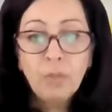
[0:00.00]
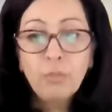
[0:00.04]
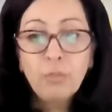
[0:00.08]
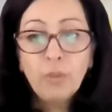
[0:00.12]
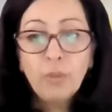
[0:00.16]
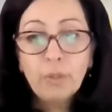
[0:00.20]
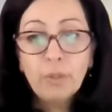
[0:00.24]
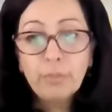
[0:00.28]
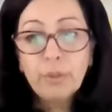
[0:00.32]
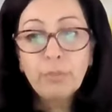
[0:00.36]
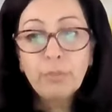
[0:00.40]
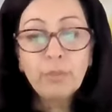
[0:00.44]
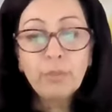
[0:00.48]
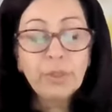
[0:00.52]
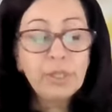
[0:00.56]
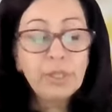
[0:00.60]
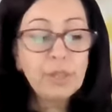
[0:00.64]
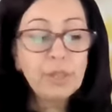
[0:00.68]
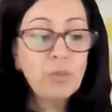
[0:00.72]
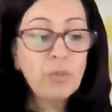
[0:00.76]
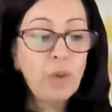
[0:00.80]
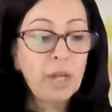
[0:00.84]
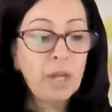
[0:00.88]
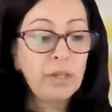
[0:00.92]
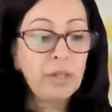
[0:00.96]
what we
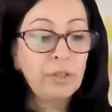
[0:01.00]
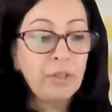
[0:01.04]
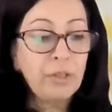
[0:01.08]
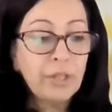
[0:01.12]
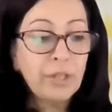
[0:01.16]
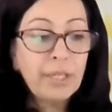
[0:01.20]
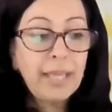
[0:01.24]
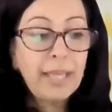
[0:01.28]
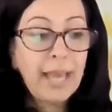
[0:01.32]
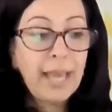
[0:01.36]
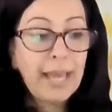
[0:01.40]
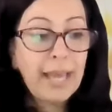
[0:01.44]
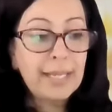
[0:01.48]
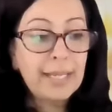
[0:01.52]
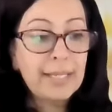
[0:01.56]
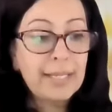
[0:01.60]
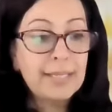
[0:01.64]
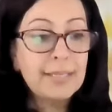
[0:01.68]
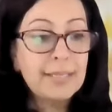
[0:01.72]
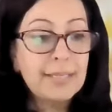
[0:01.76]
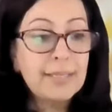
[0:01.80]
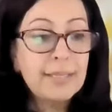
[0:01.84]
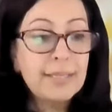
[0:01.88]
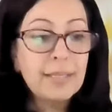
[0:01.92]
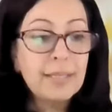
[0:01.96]
really want to look at
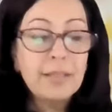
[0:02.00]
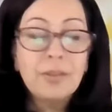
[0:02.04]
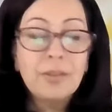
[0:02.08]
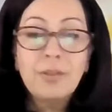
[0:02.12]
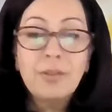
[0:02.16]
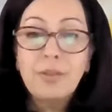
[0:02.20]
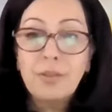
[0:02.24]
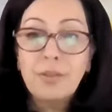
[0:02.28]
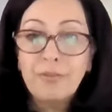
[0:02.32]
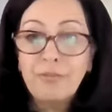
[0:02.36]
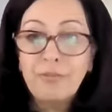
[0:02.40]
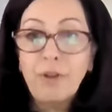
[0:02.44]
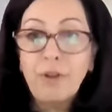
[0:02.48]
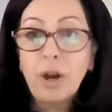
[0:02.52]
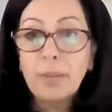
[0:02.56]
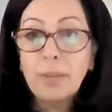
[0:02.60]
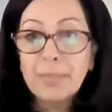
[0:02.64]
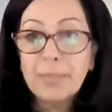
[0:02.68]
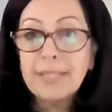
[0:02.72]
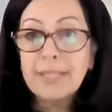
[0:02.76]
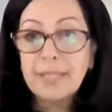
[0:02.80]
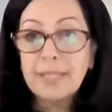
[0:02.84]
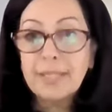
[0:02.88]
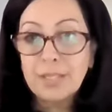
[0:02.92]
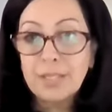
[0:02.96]
is the
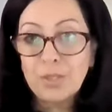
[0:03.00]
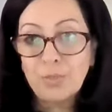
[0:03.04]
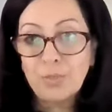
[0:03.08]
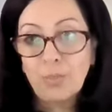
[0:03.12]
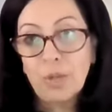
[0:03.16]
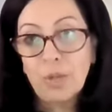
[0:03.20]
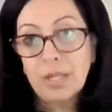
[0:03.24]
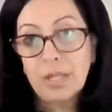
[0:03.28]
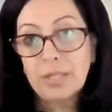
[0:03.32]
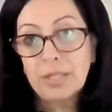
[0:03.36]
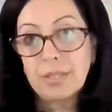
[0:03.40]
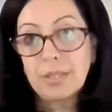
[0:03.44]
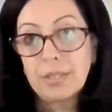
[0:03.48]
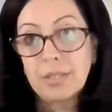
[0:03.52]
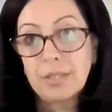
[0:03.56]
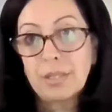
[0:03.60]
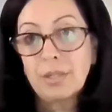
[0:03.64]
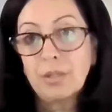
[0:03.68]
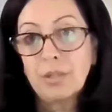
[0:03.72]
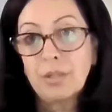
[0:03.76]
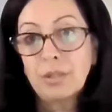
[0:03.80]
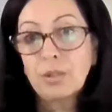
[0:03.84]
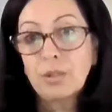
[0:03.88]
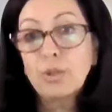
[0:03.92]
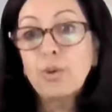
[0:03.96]
pharmacist was
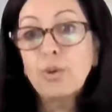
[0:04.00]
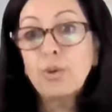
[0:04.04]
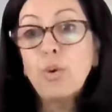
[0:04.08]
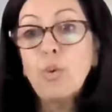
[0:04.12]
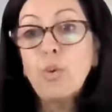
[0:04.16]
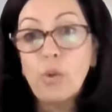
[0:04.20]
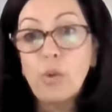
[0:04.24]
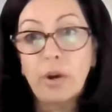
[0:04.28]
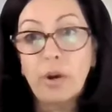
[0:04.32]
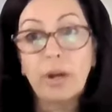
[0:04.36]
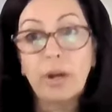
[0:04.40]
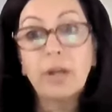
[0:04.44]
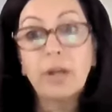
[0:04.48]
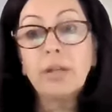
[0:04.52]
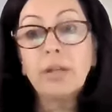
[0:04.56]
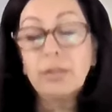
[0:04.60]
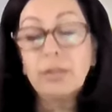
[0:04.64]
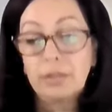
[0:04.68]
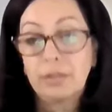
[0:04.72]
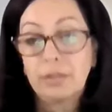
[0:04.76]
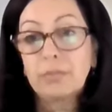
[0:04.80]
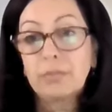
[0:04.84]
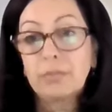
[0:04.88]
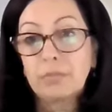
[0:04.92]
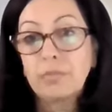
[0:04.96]
core,
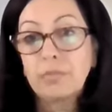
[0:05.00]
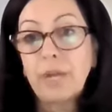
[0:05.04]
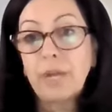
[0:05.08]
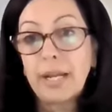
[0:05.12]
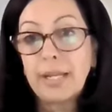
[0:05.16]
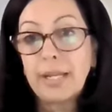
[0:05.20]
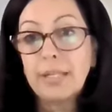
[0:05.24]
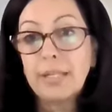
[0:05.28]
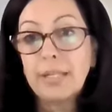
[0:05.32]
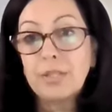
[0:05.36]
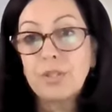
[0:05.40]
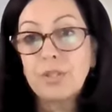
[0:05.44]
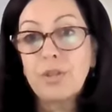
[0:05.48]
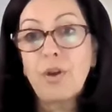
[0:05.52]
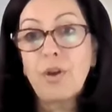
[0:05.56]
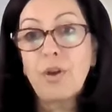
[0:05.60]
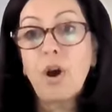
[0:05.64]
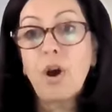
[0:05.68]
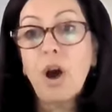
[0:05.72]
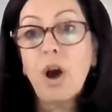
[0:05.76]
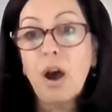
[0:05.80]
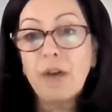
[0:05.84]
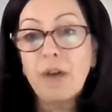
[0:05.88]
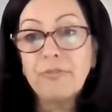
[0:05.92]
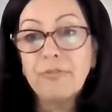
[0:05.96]
right, to the
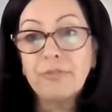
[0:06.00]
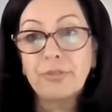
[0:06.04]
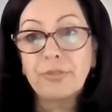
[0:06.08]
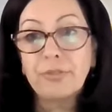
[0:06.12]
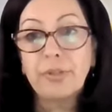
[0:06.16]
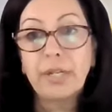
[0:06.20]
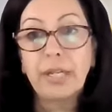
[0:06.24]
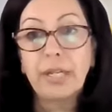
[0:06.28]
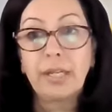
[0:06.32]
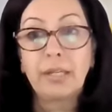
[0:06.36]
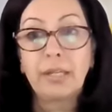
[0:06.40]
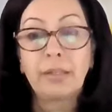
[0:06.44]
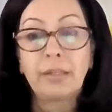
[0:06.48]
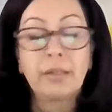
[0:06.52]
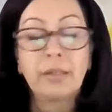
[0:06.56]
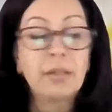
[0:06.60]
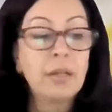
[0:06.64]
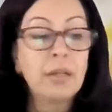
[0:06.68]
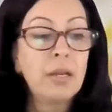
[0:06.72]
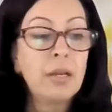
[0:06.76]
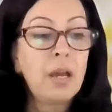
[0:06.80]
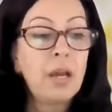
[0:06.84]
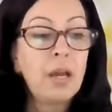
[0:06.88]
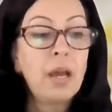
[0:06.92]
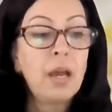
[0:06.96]
offering
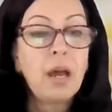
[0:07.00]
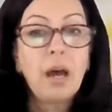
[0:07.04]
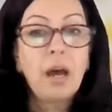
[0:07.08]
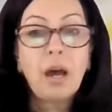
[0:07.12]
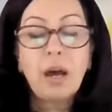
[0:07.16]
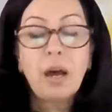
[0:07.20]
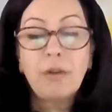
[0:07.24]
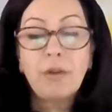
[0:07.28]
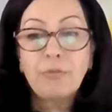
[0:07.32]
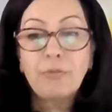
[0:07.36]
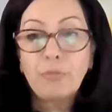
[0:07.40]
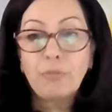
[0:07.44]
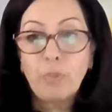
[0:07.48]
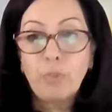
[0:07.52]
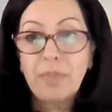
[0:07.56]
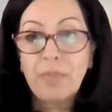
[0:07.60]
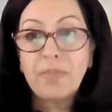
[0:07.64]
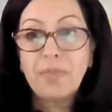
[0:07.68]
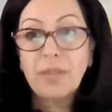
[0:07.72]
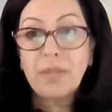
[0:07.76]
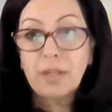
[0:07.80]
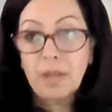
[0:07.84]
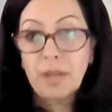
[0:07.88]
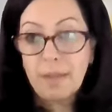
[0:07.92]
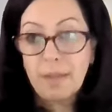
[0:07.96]
of what the